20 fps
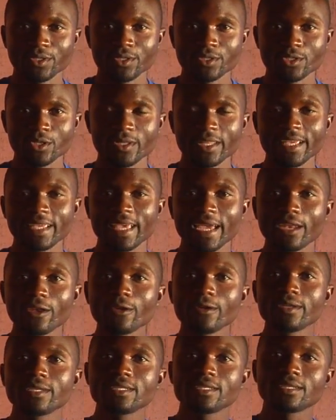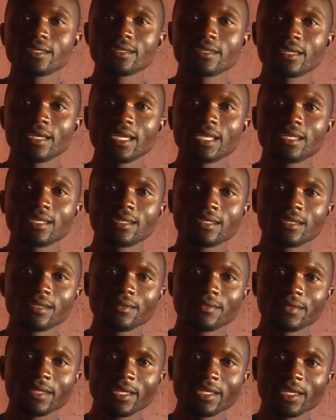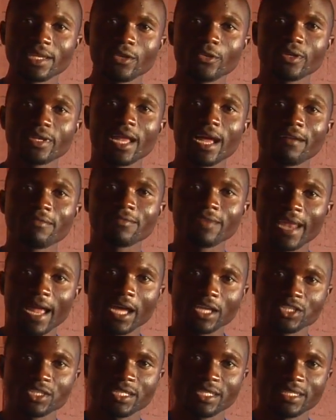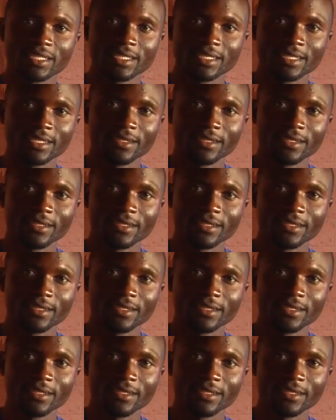So they cannot have rust.